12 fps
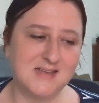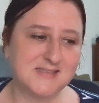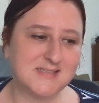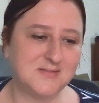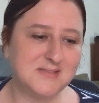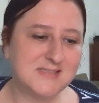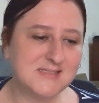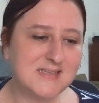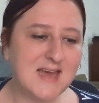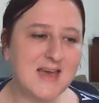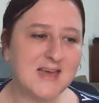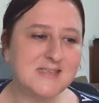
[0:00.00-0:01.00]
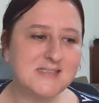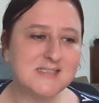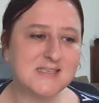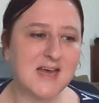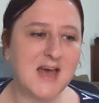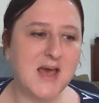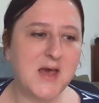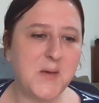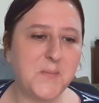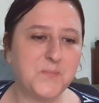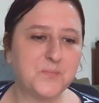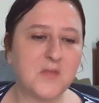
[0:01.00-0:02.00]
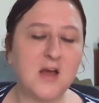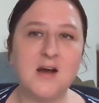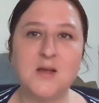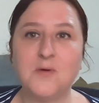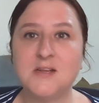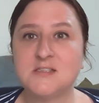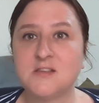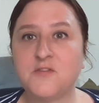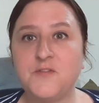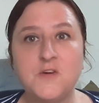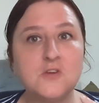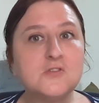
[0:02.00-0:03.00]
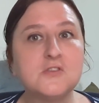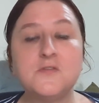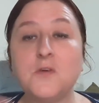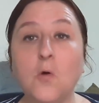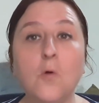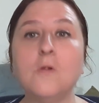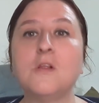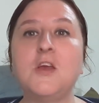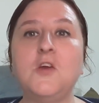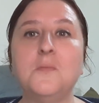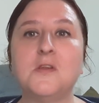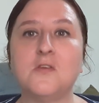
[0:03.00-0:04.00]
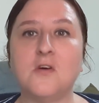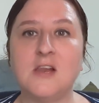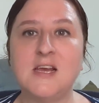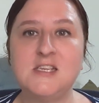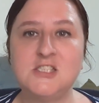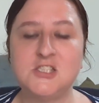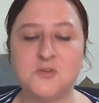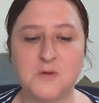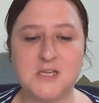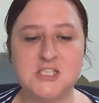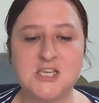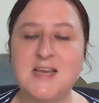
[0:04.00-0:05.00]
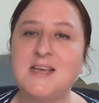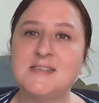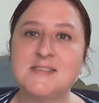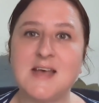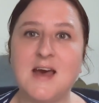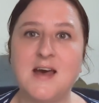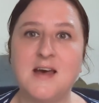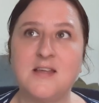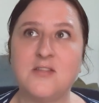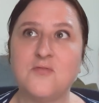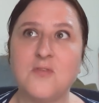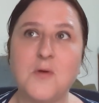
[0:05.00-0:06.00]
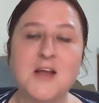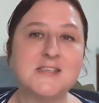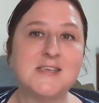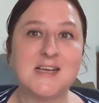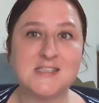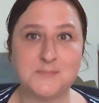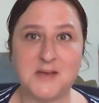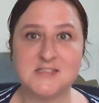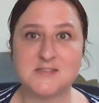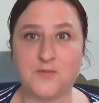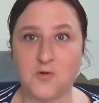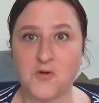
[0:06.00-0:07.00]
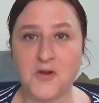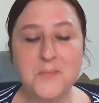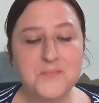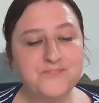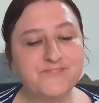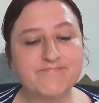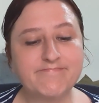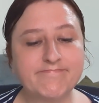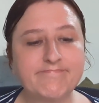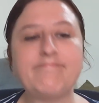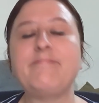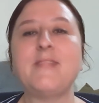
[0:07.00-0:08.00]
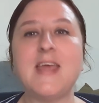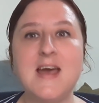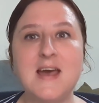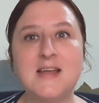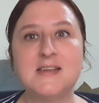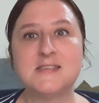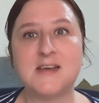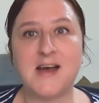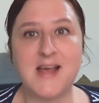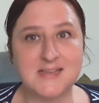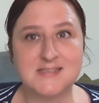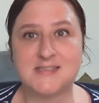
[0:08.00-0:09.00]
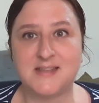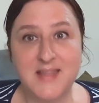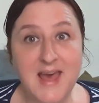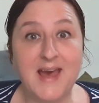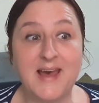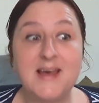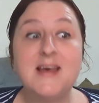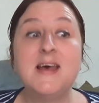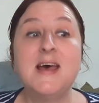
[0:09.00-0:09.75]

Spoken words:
So instead, I went to the Font of All Human Knowledge, which is the Rwandan Expats Forum. And I asked in there,